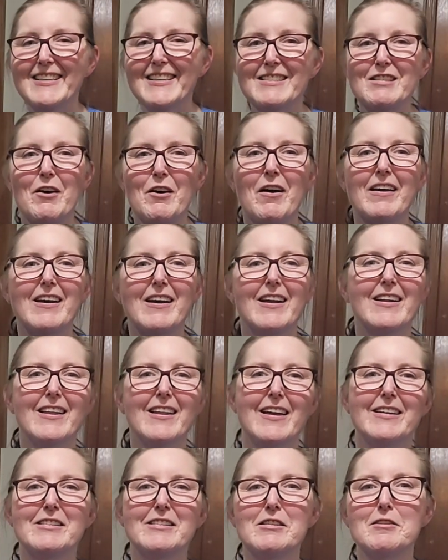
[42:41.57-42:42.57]
So I kind of
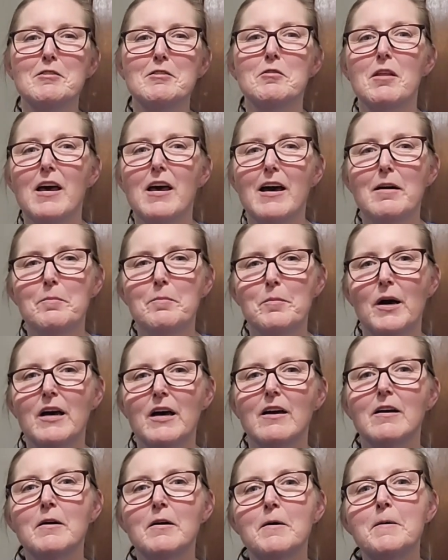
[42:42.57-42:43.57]
like to do that. But
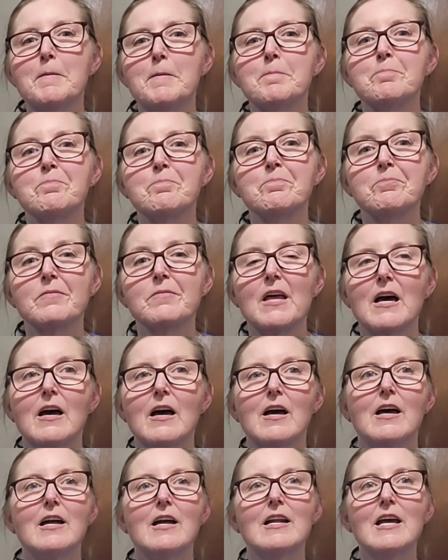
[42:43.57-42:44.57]

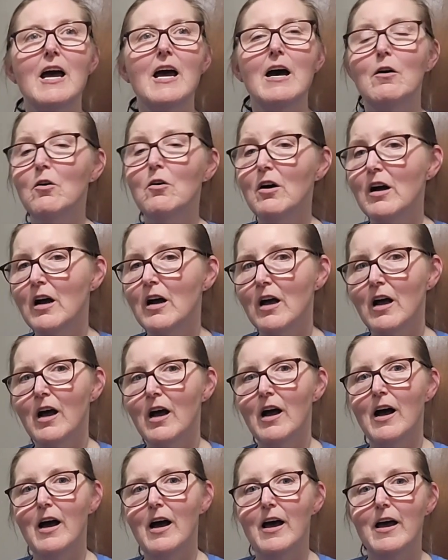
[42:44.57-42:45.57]
anyhow,
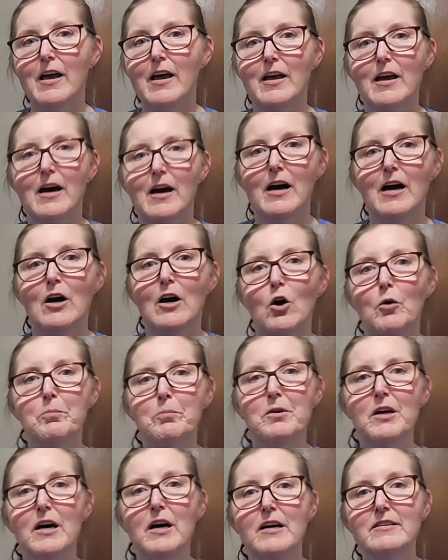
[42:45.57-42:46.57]
I hope
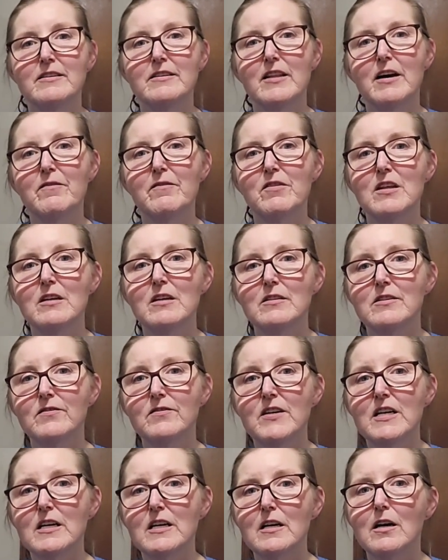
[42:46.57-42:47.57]
you guys love this
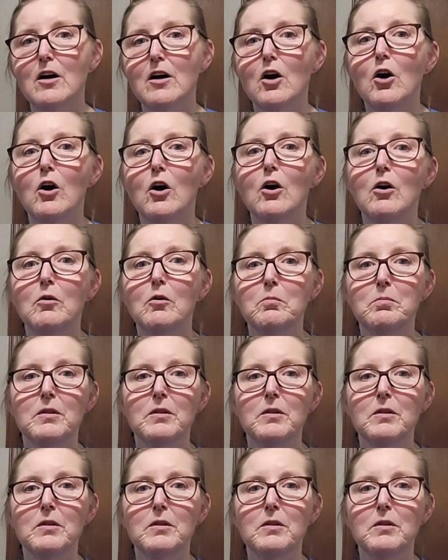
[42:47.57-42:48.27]
video.